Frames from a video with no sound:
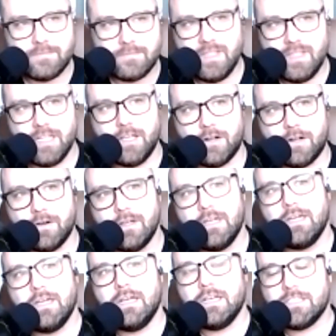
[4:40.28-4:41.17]
you know.
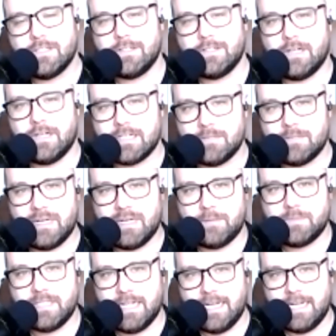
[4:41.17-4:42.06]
So I talked to
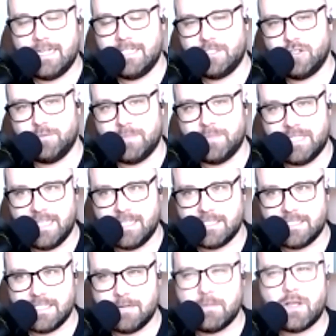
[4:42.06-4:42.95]
Bob today and he told me
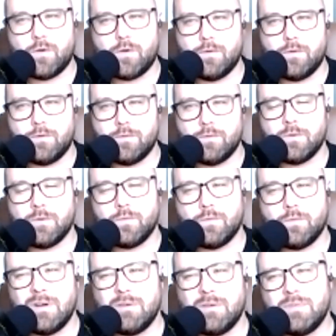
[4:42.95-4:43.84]
this. And I'm like, well,
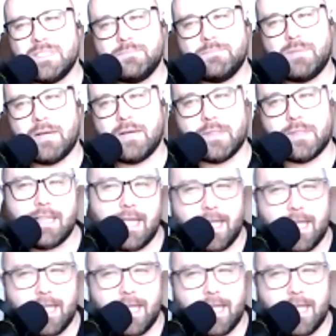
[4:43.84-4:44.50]
what was Bob like